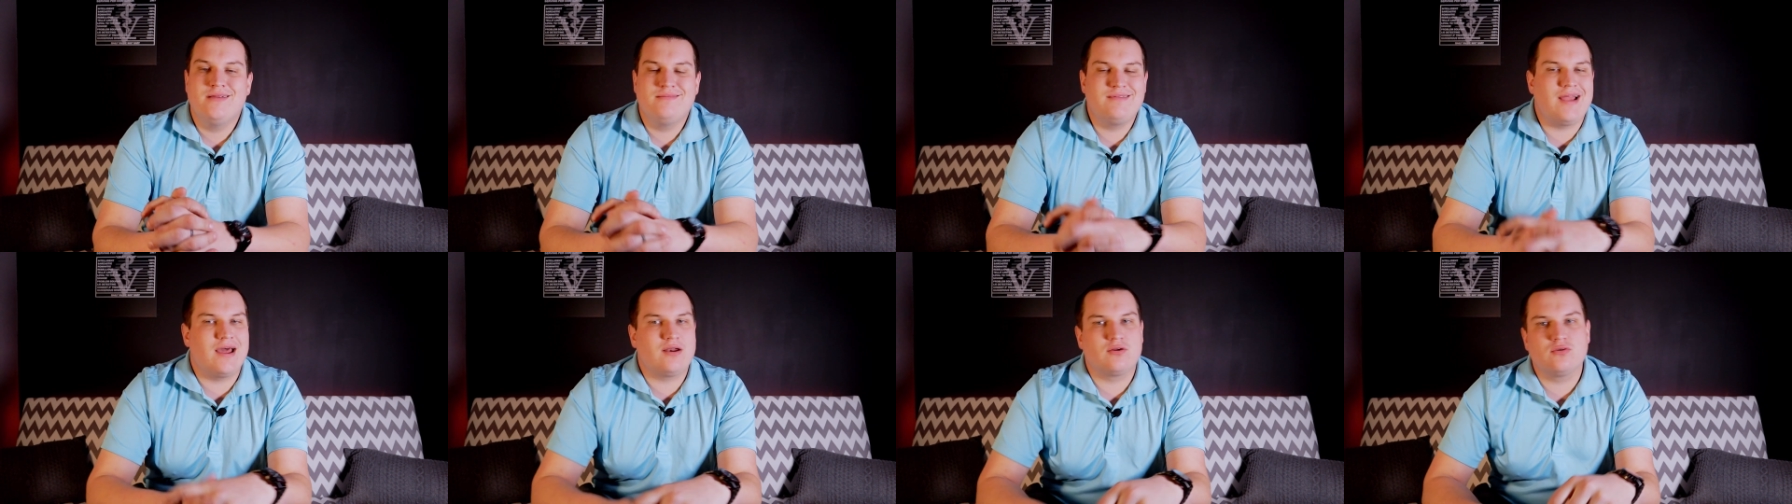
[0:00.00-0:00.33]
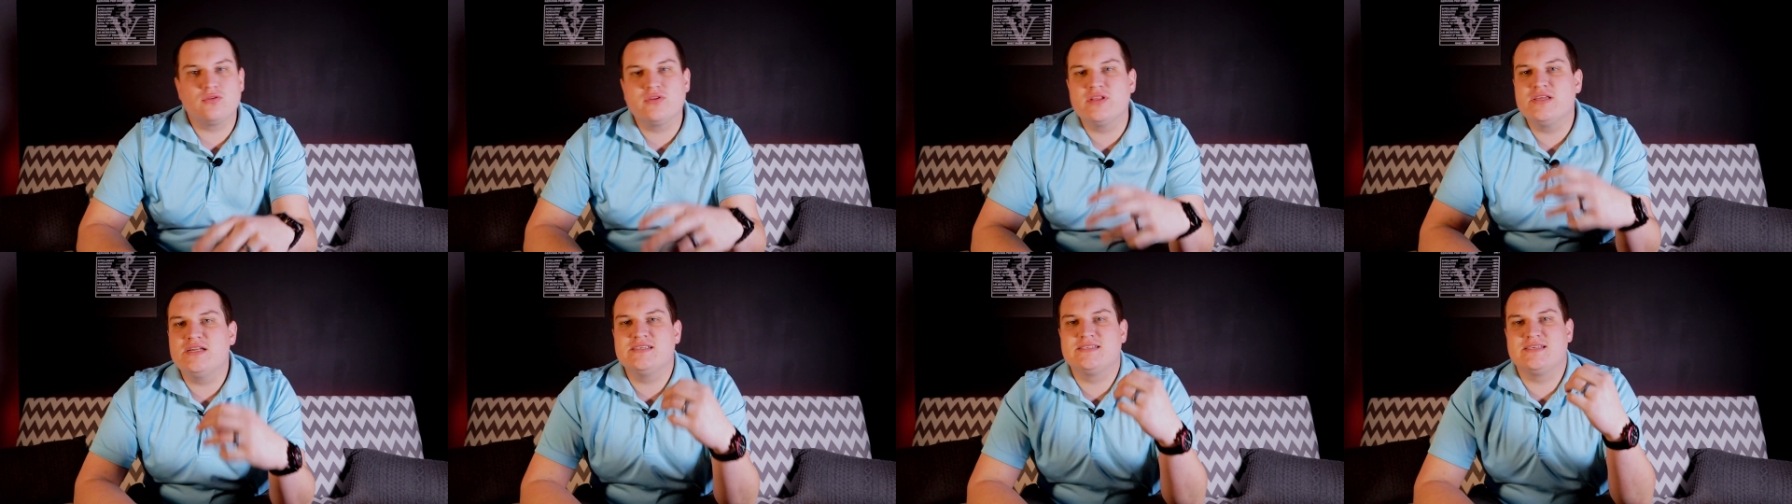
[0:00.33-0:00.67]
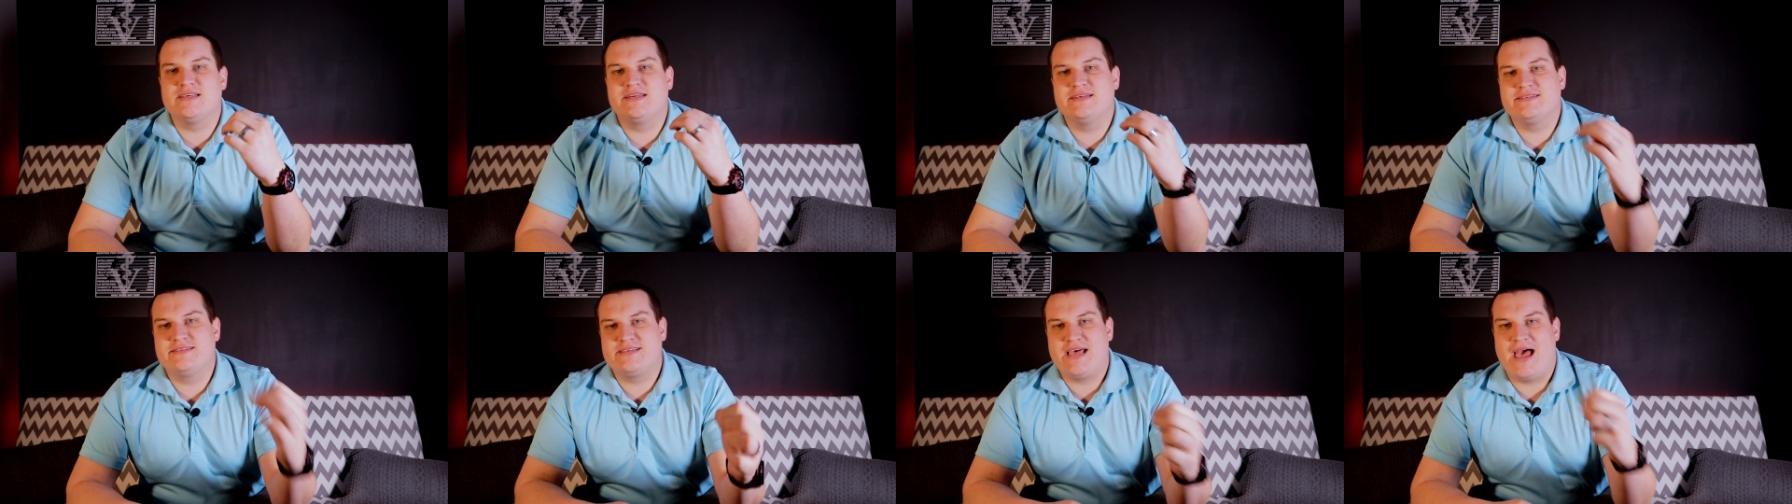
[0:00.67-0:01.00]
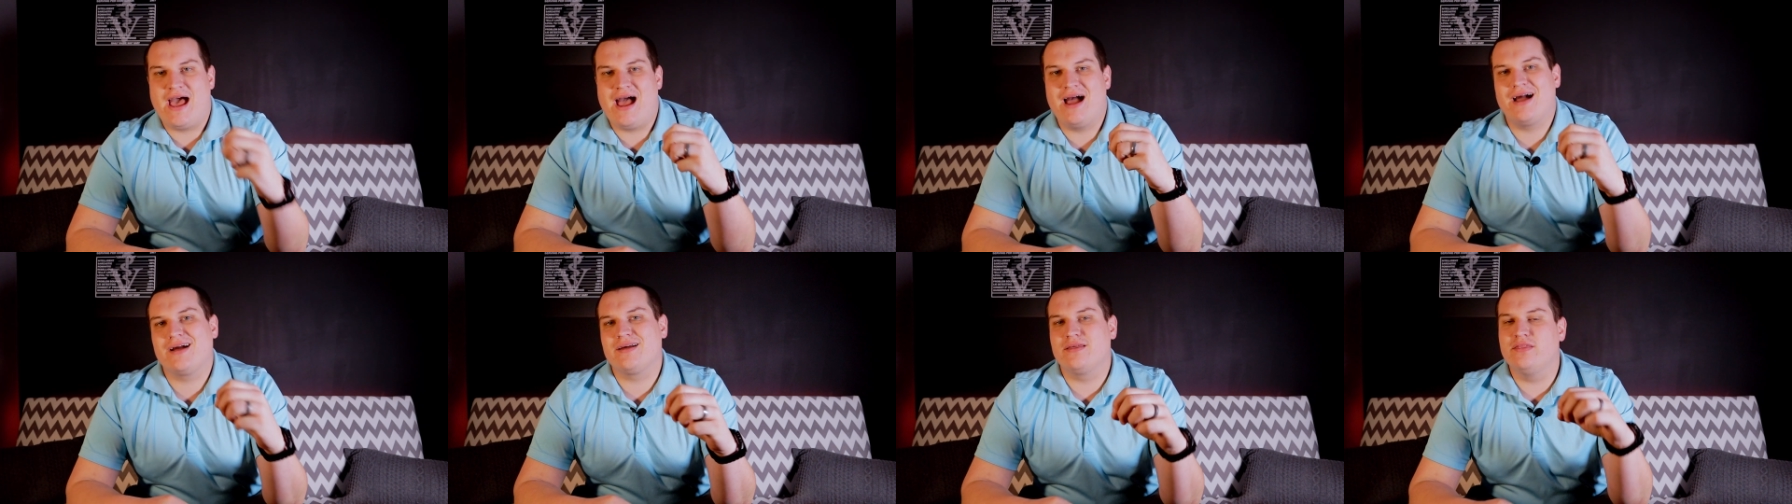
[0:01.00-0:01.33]
not only does it
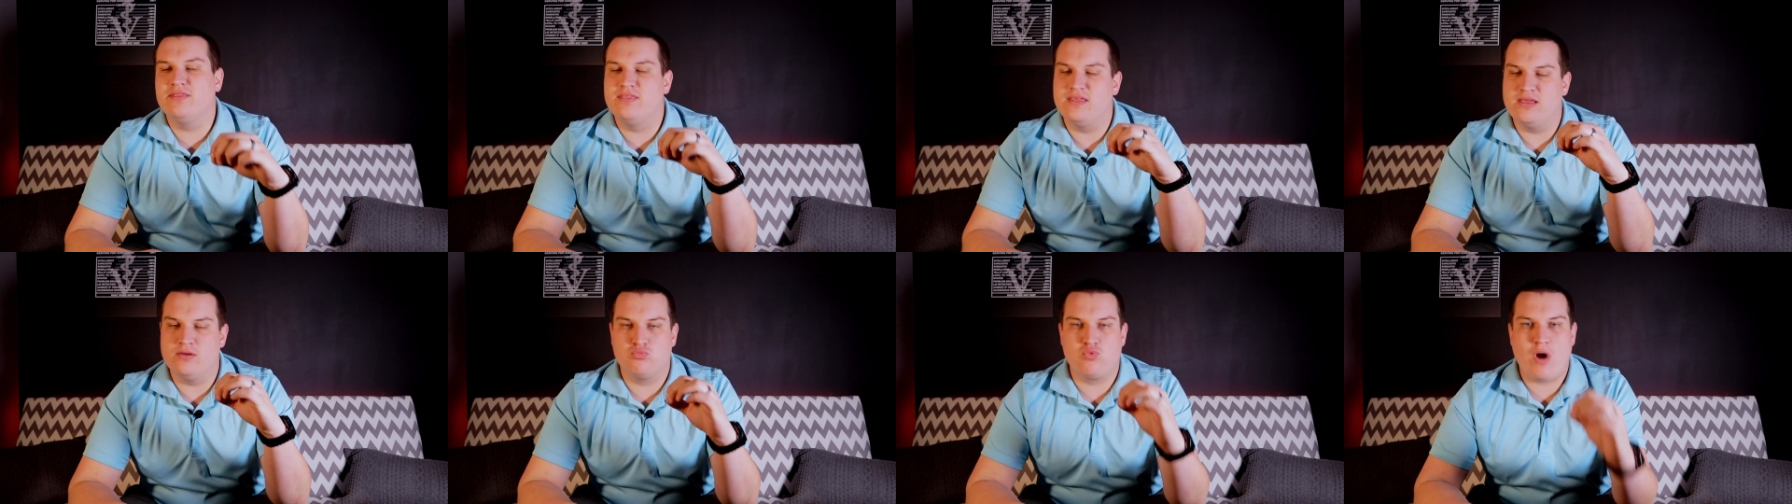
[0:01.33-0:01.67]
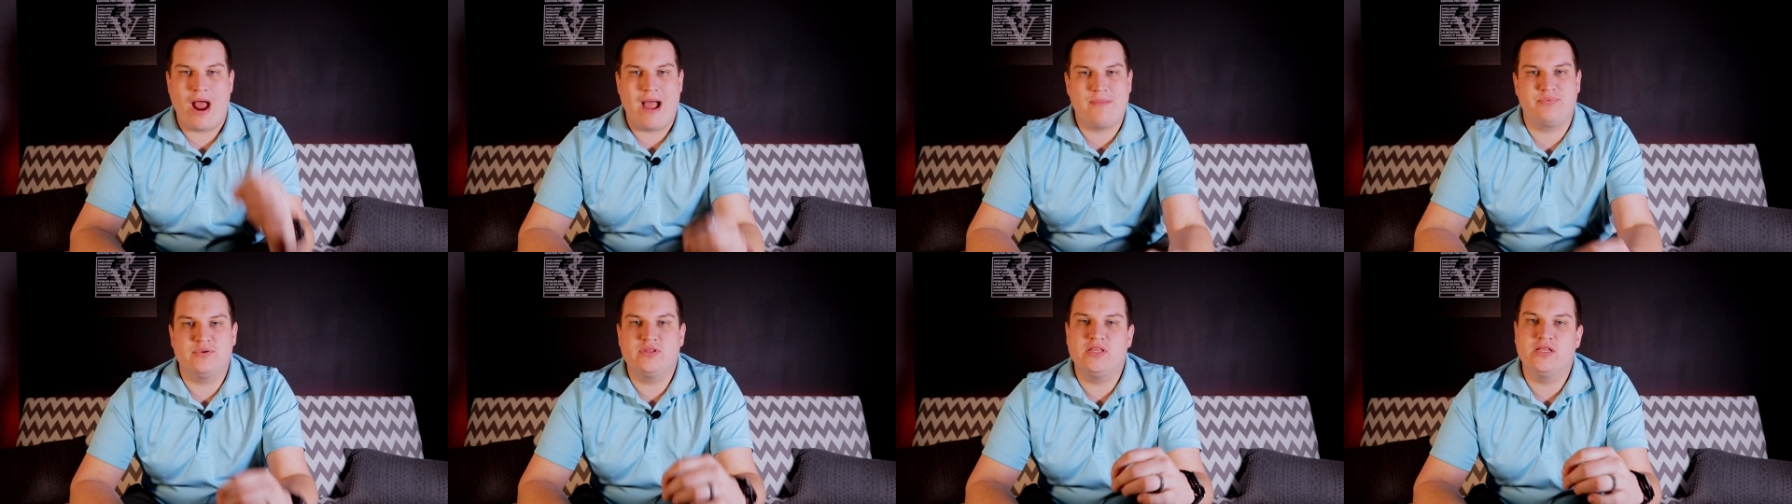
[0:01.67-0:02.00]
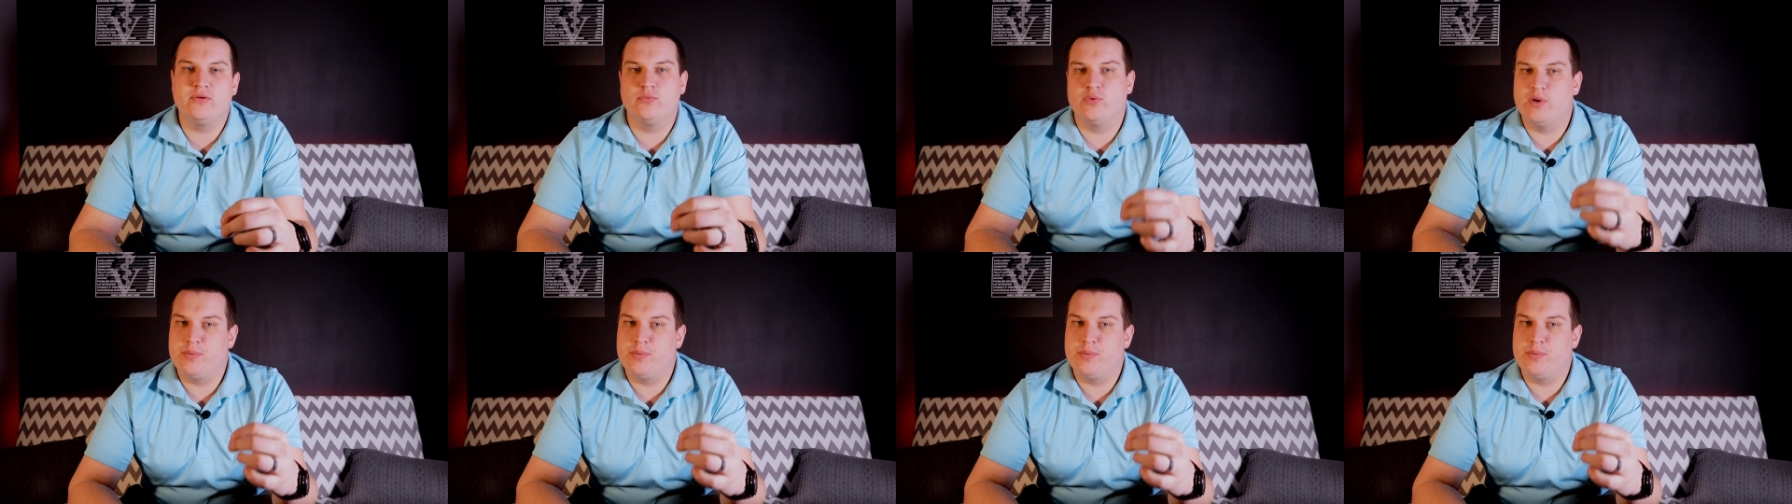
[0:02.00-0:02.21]
attack the rapidly